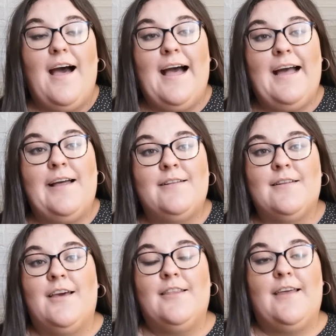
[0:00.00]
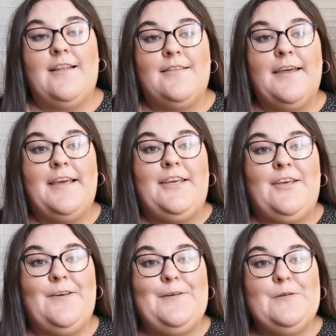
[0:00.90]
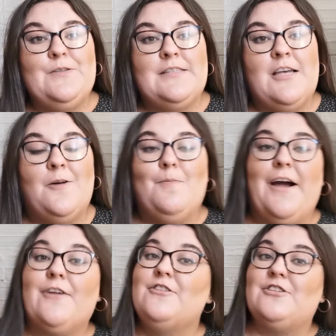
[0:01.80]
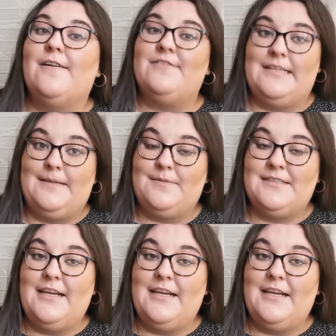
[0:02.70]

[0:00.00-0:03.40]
And then they use Microsoft Teams.